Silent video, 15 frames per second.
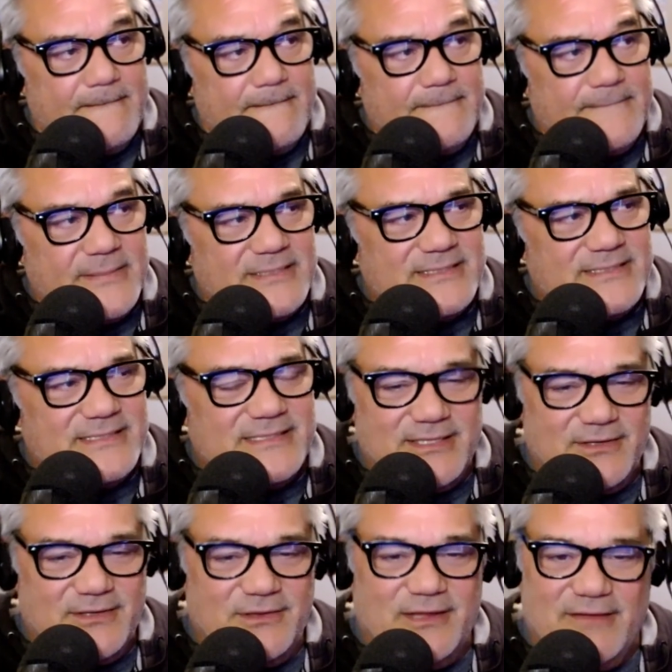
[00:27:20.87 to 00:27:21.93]
But
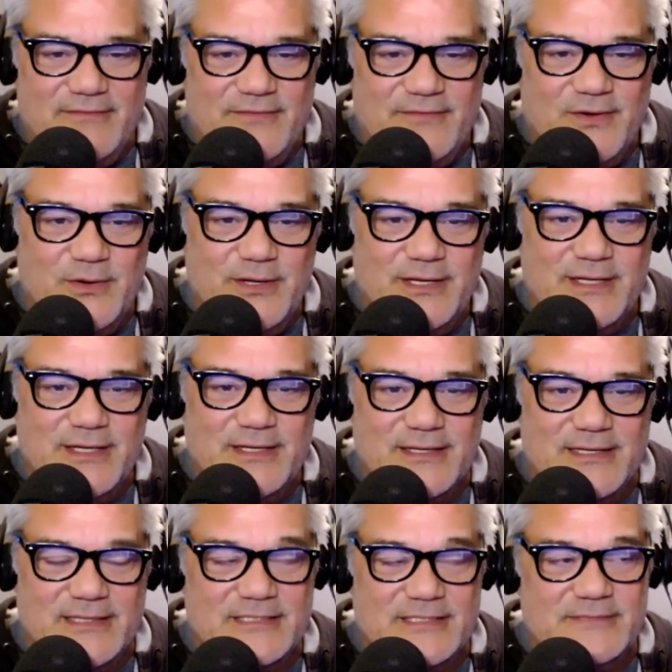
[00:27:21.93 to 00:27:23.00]
single line voting
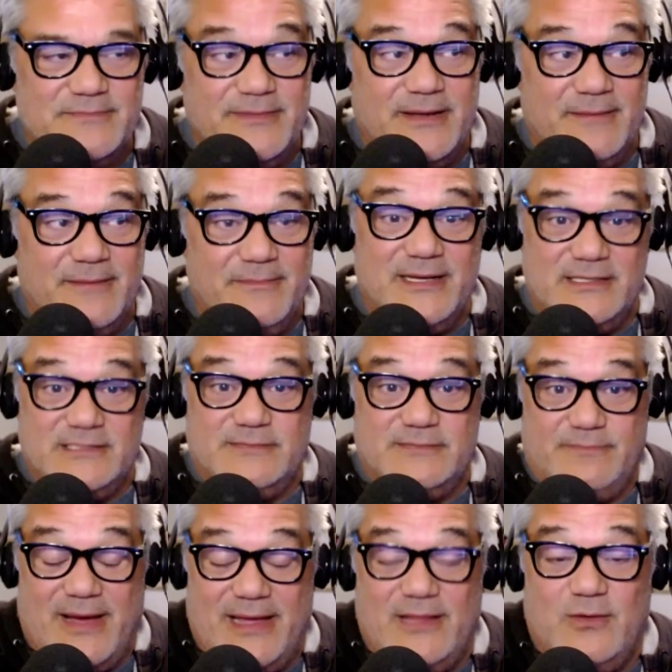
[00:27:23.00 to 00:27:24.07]
it means,
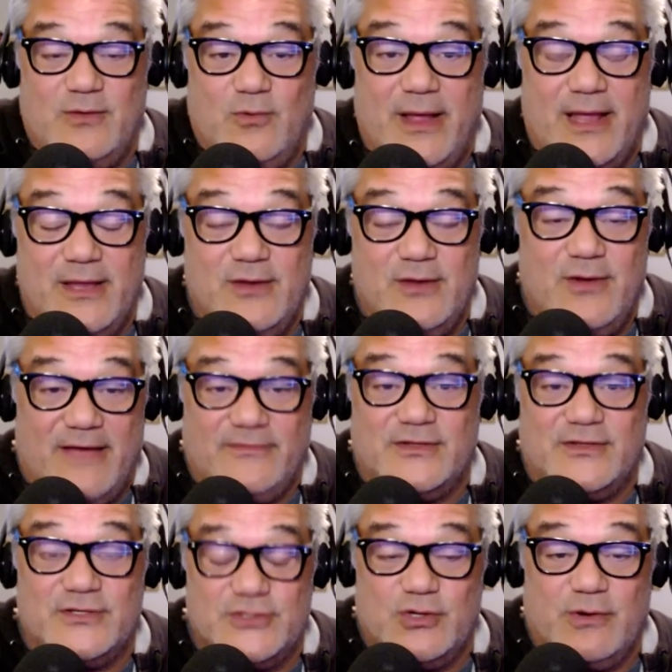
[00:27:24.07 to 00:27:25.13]
by the way, you have to
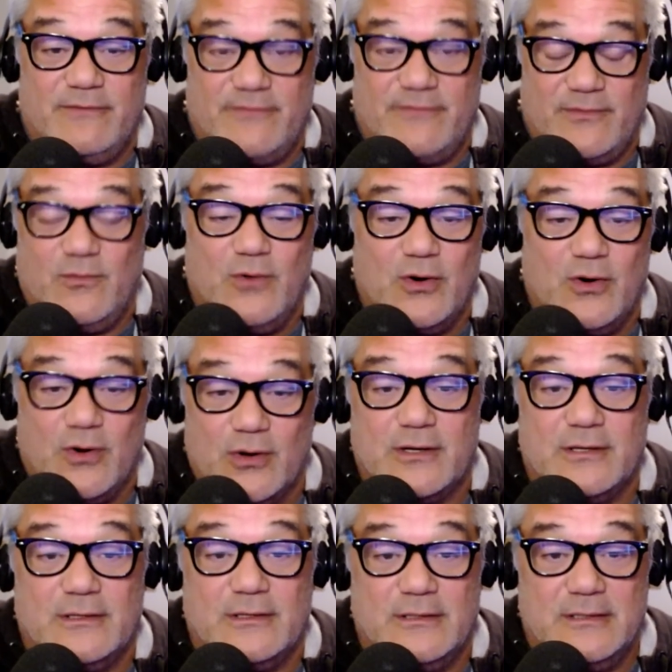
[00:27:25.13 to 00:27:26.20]
show up for work,
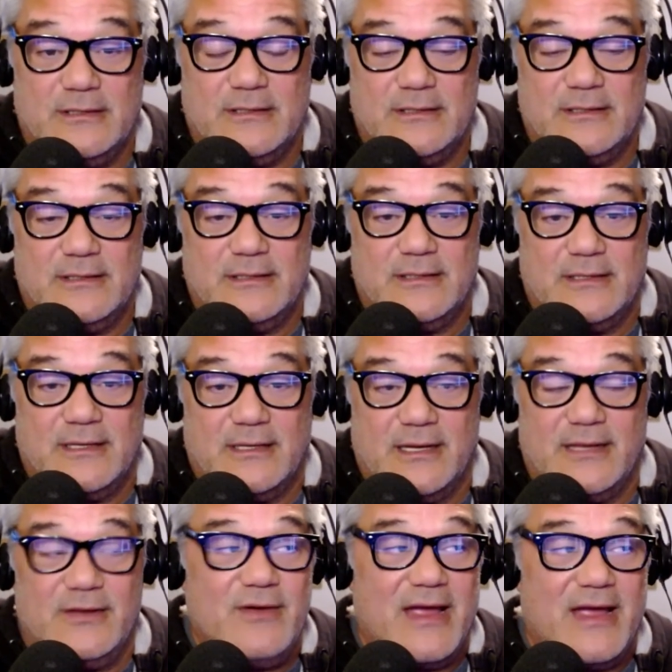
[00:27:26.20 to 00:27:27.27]
and
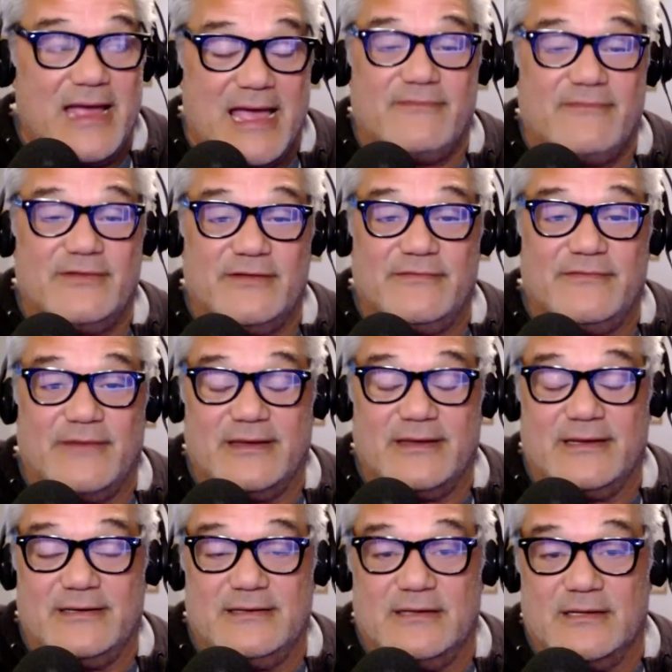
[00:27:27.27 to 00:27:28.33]
you have to
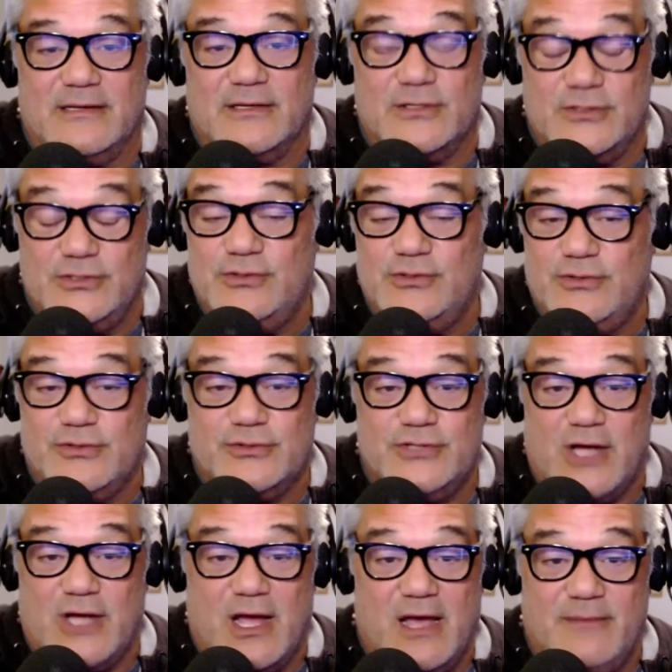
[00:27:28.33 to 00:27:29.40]
fucking do your
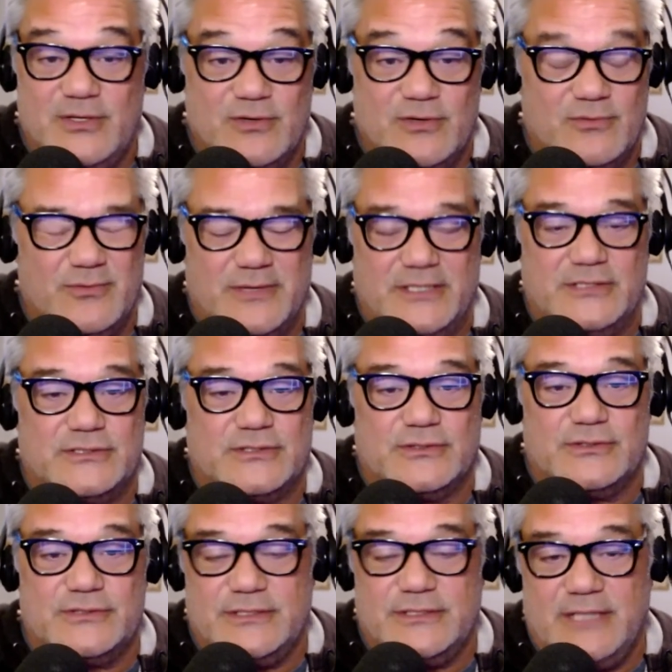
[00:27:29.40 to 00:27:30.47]
job and your
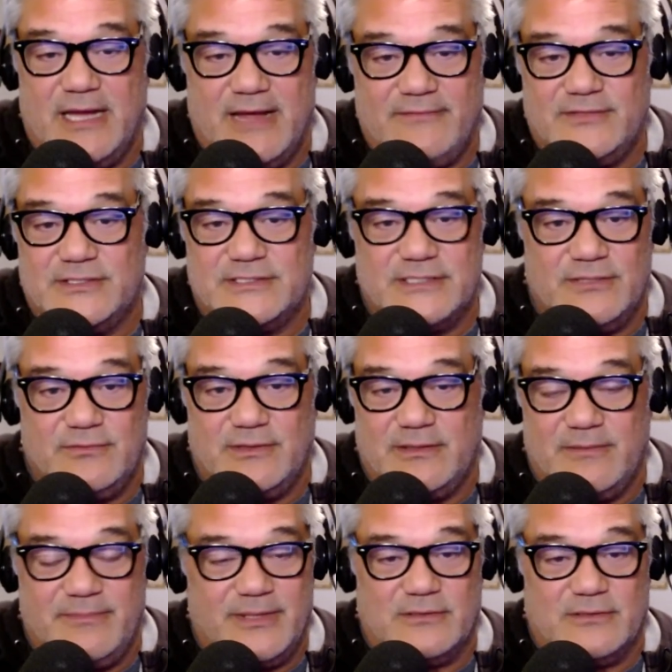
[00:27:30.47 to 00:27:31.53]
research, and you have to see what the
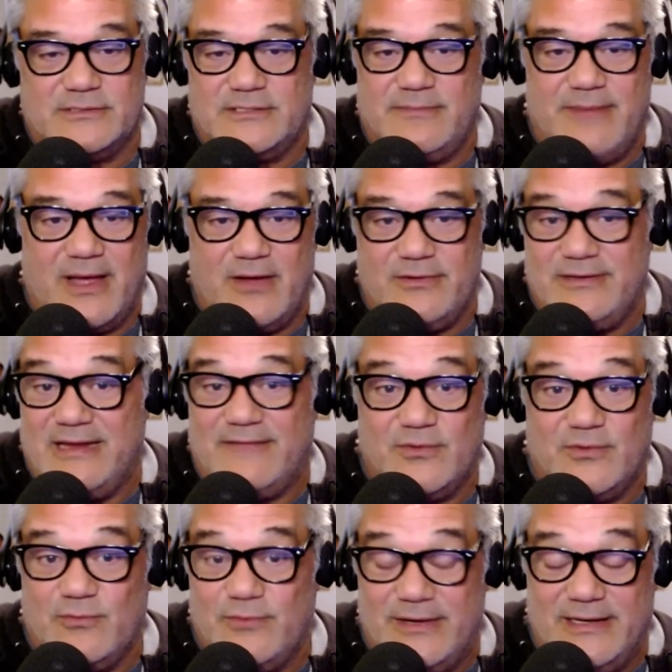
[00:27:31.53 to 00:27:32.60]
bill is about, and you have to
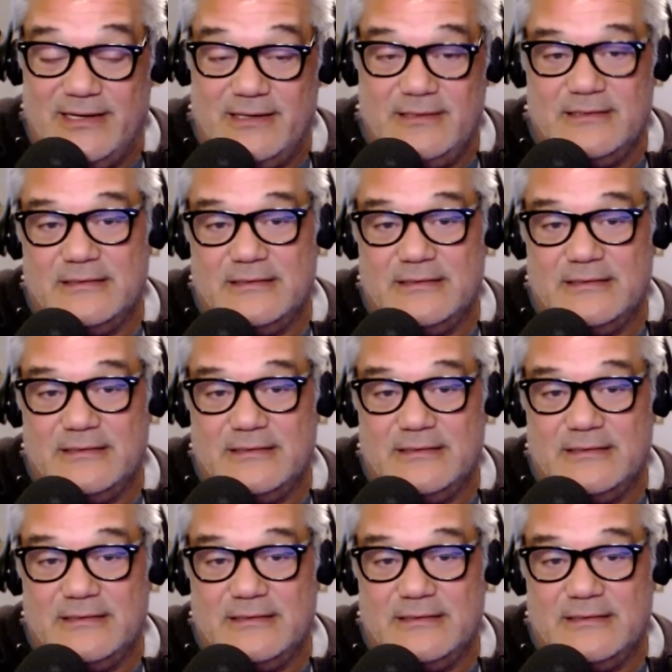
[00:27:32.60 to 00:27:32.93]
read it.